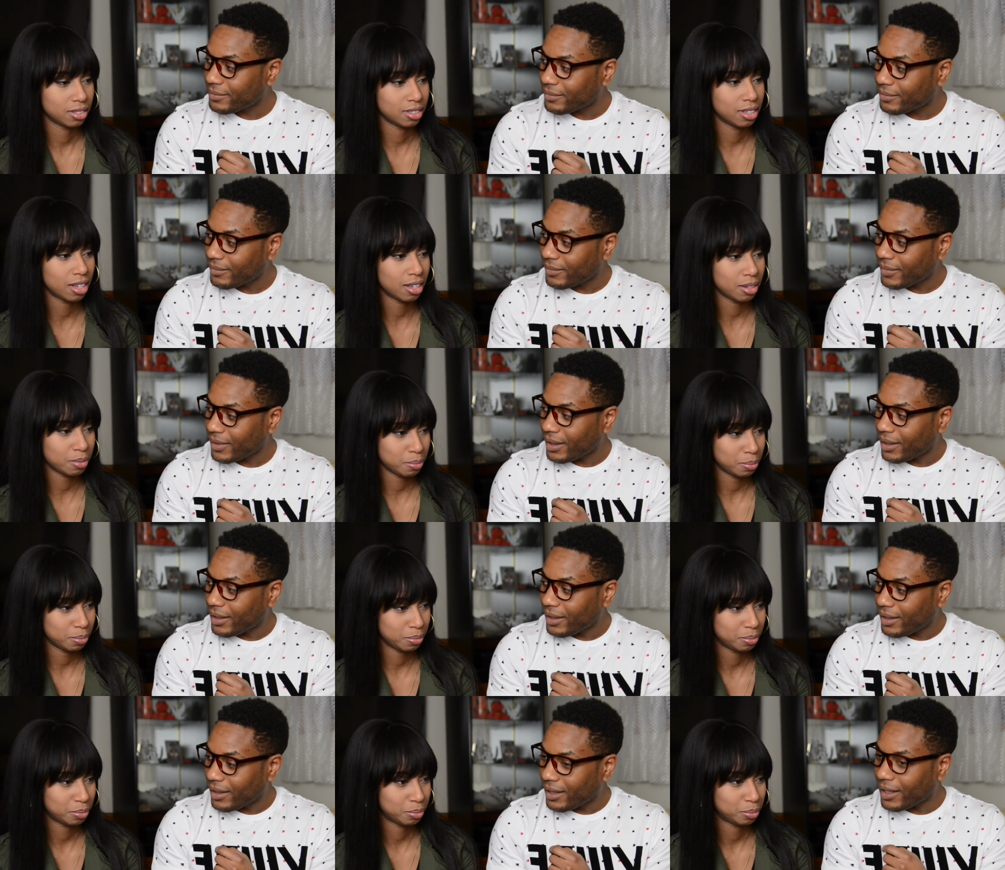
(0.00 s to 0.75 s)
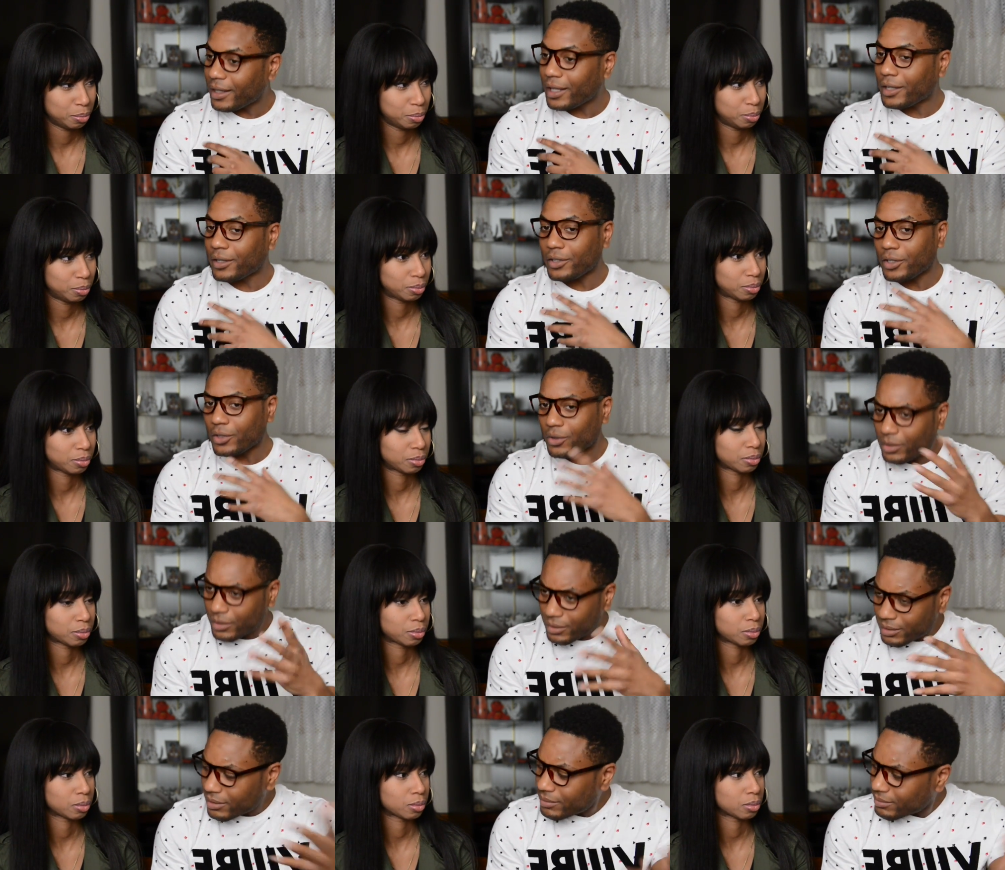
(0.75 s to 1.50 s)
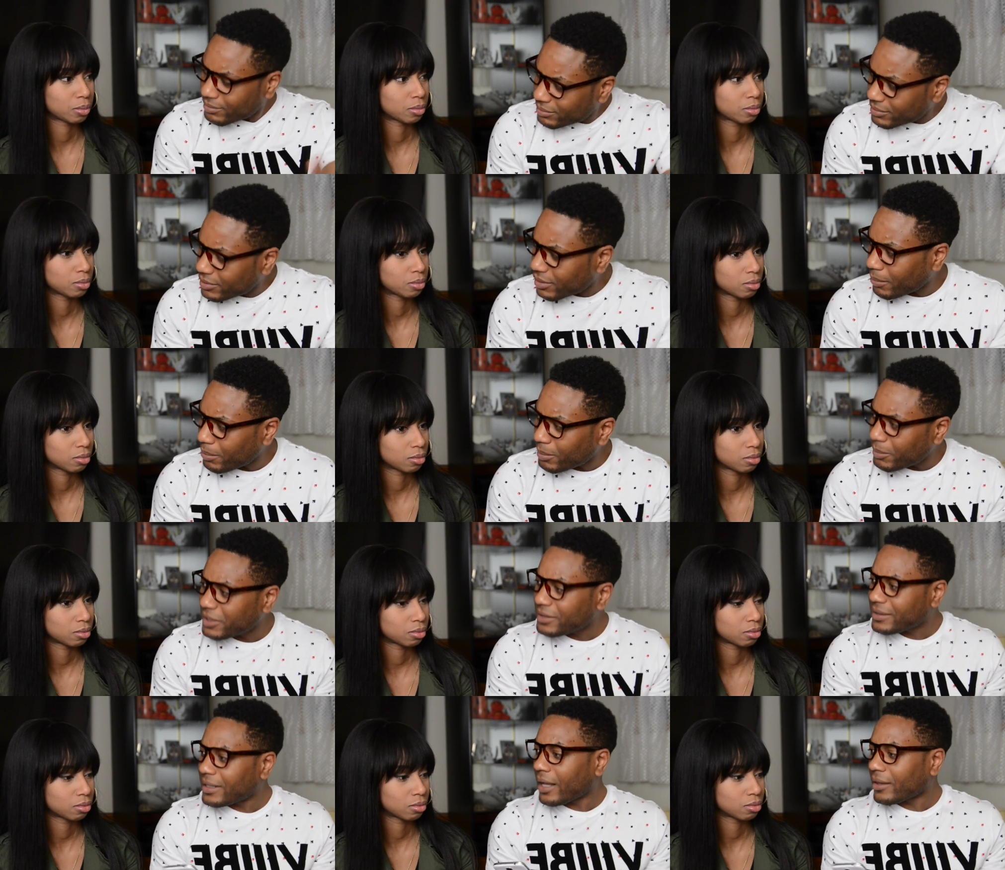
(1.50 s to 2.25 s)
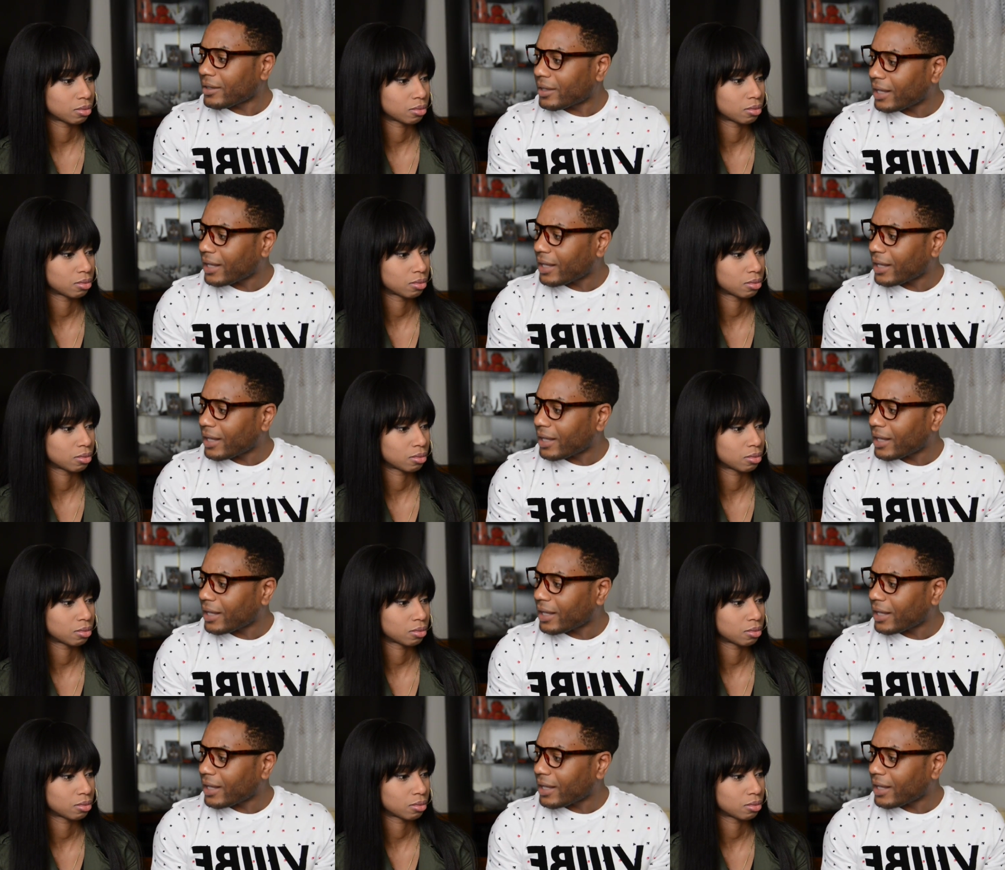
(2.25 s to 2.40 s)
Speaker 1: Yeah. And then, you know, a couple months down